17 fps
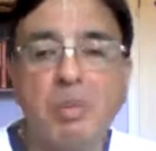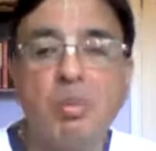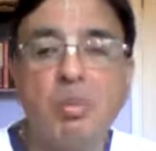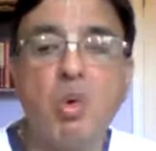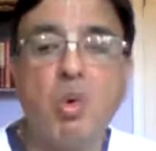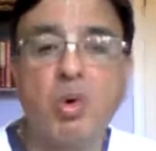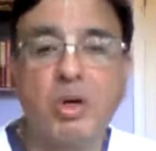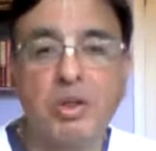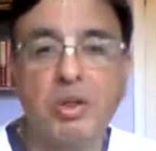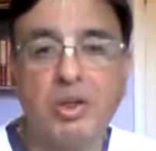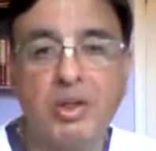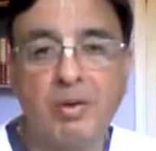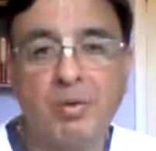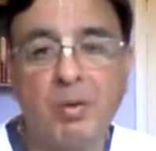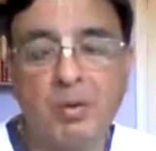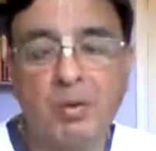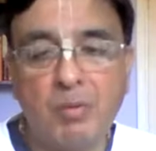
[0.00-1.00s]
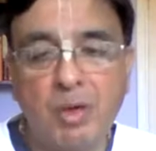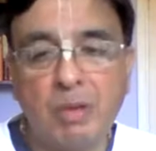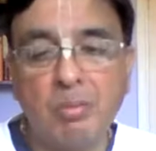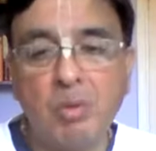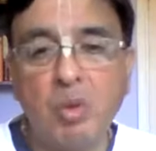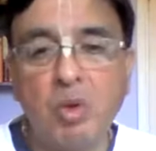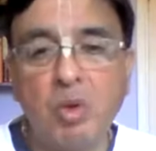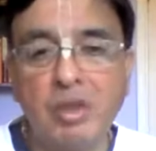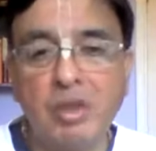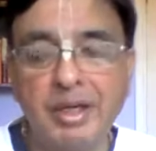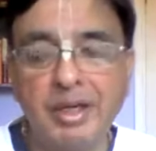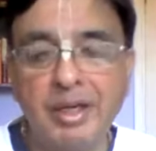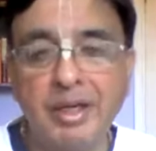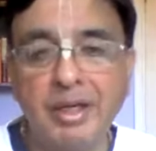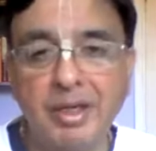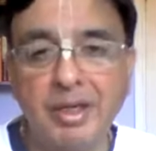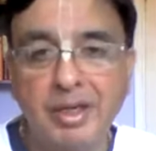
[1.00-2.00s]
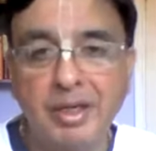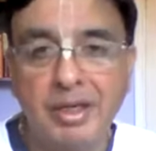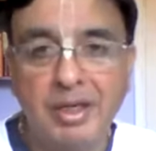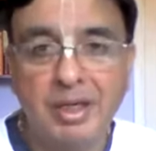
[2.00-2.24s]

mood, what mood they're in,